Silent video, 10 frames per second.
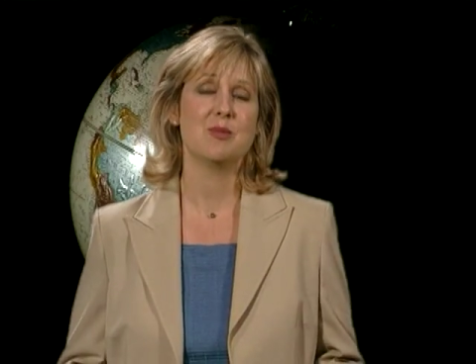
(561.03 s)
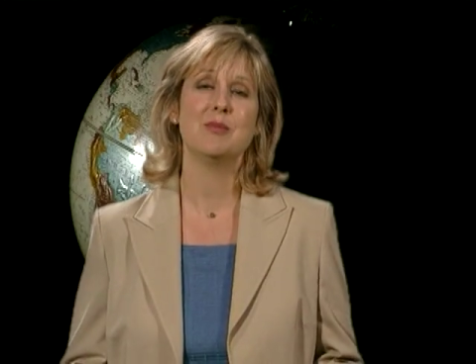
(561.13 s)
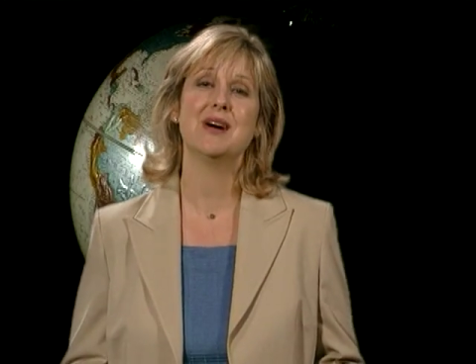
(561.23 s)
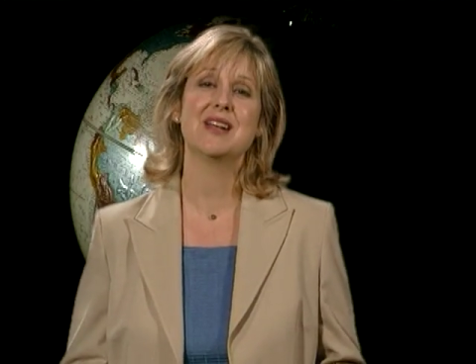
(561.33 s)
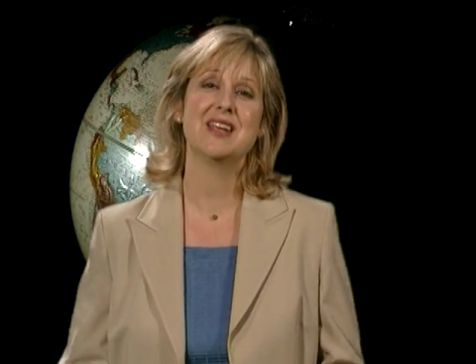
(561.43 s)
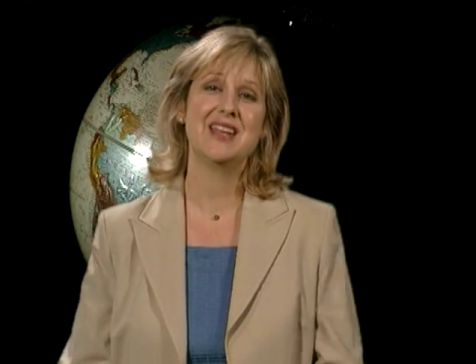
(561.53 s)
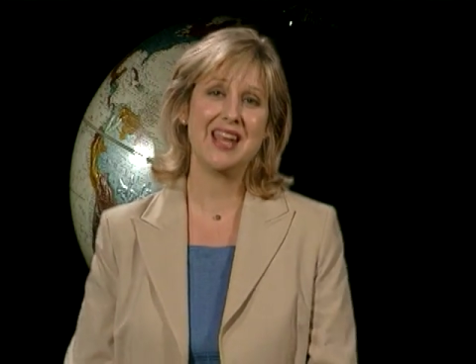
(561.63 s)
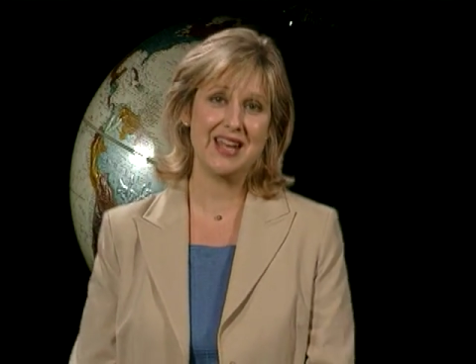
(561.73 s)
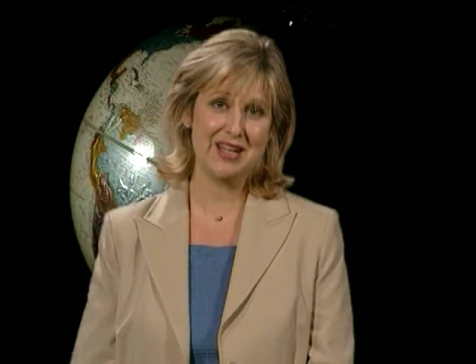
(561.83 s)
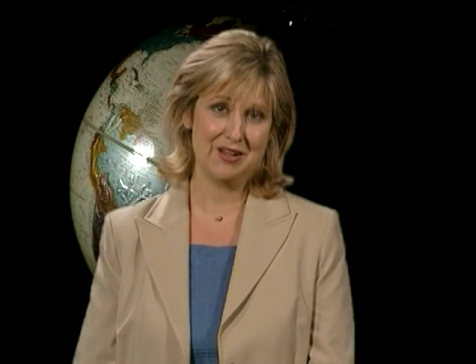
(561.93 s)
But in
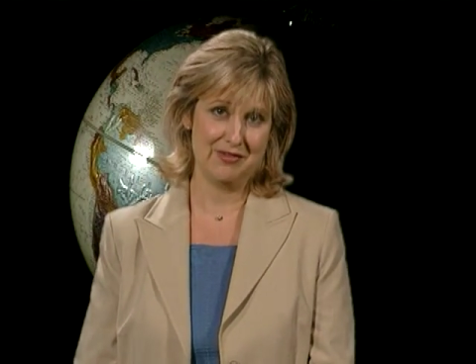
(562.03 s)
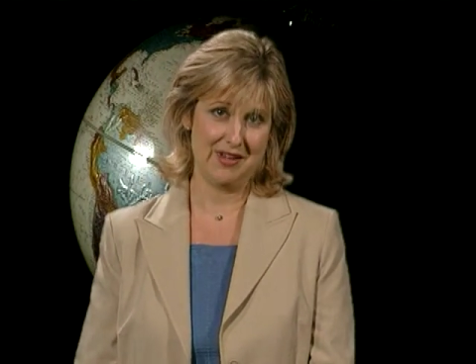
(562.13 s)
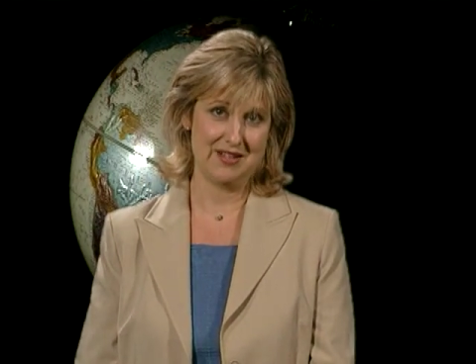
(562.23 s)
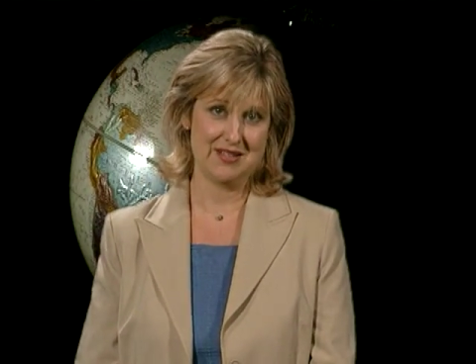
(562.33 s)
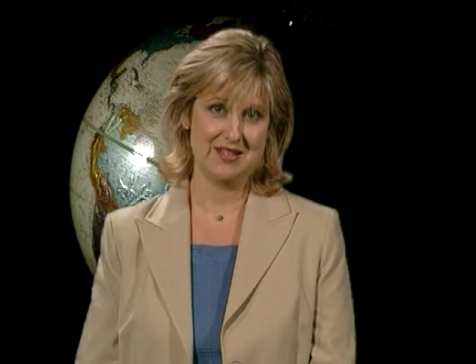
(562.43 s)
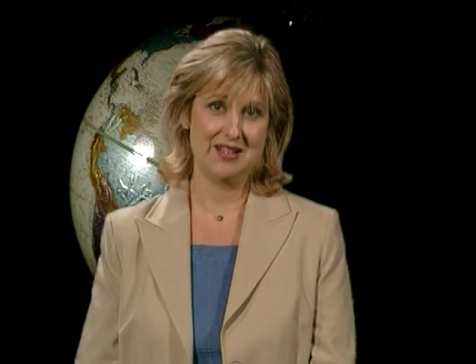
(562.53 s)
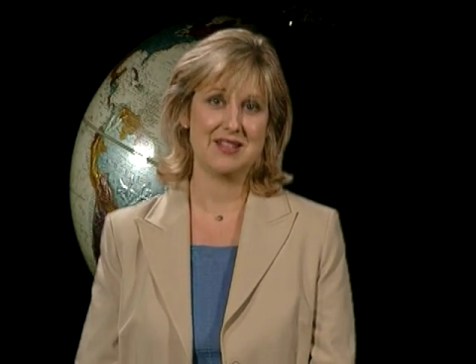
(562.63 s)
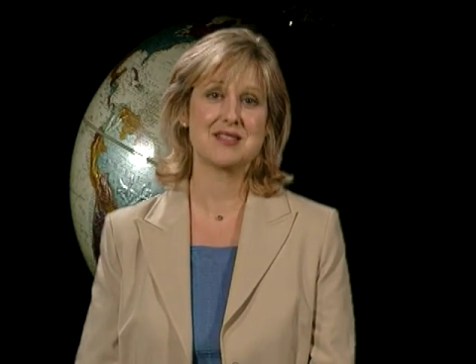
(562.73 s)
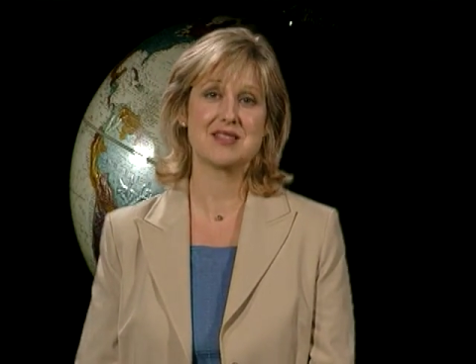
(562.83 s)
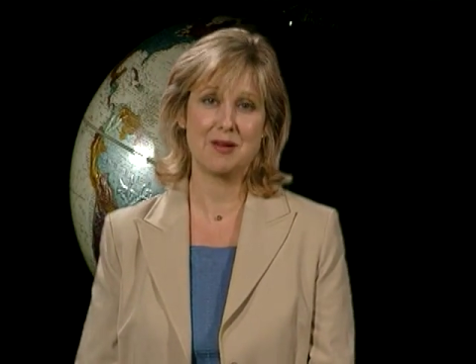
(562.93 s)
any event,
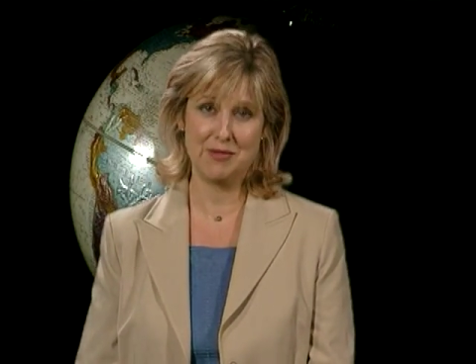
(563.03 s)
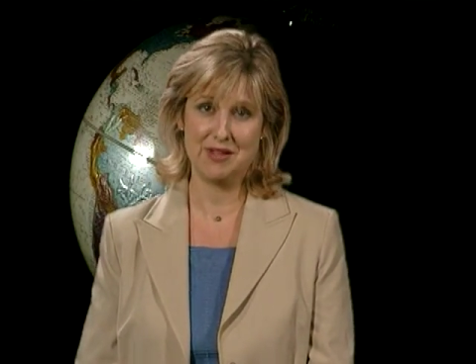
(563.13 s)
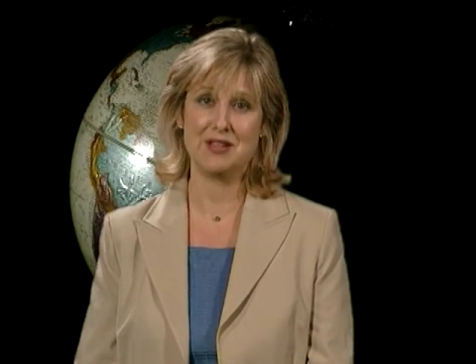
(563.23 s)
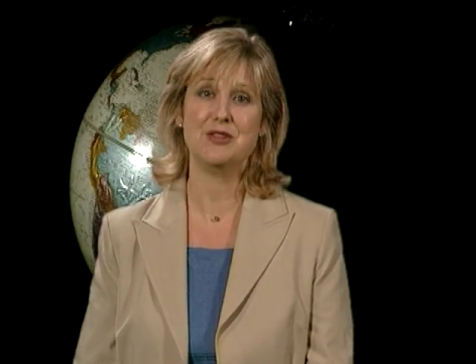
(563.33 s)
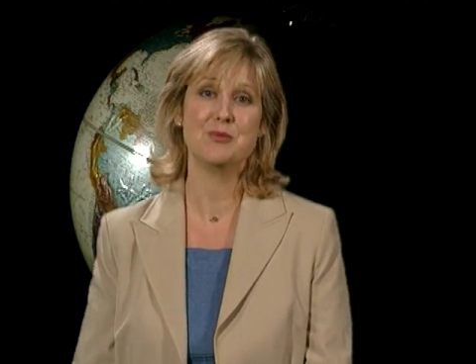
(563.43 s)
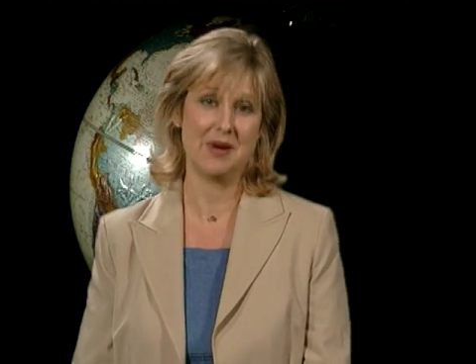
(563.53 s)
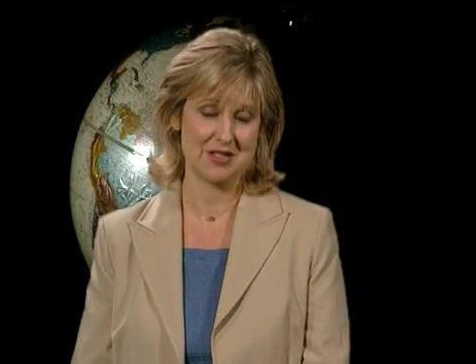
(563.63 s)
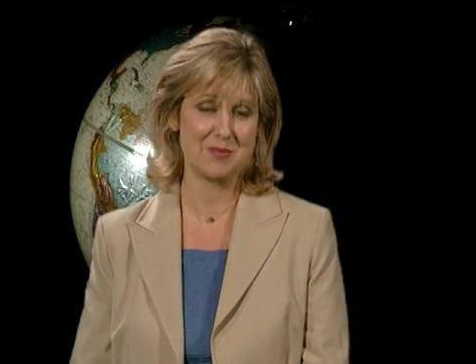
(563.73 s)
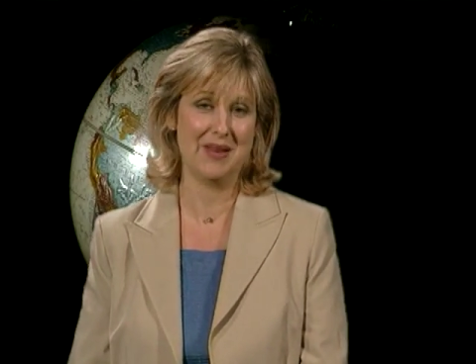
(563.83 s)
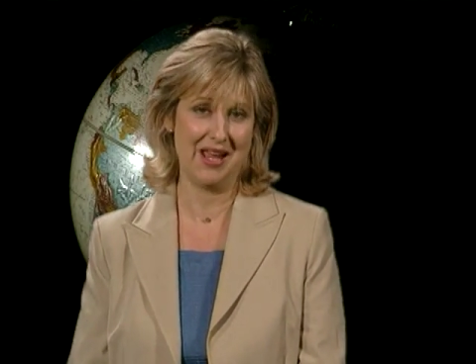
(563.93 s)
it's something you
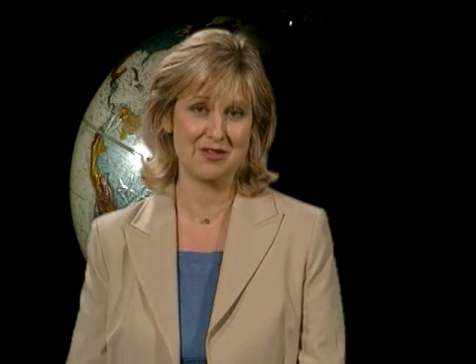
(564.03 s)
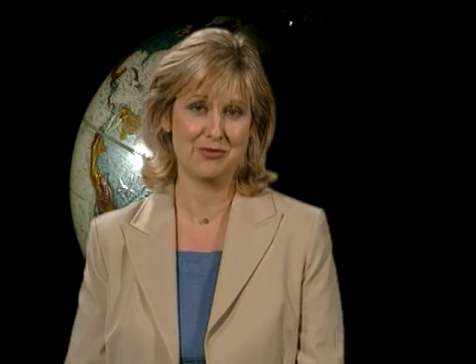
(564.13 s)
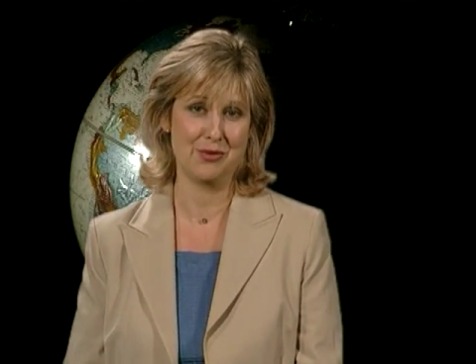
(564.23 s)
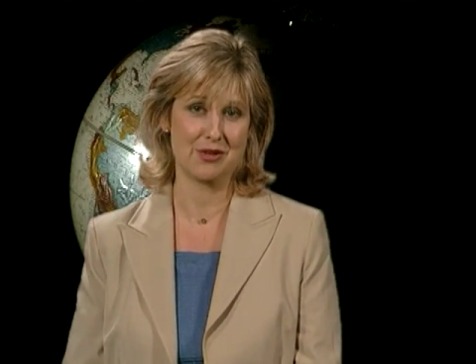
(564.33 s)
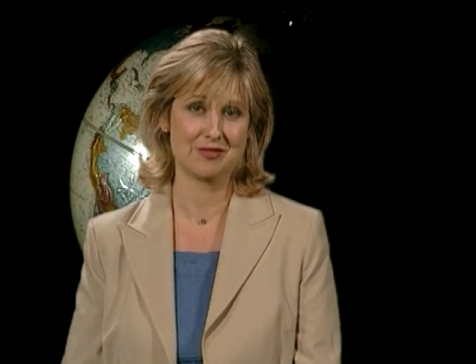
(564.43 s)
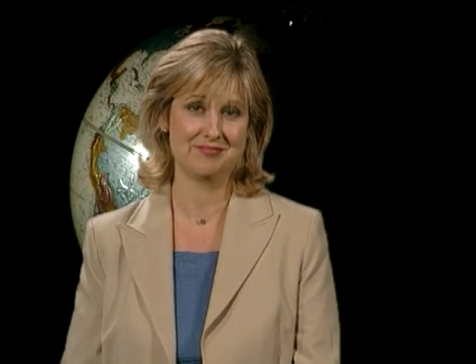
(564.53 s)
must plan for.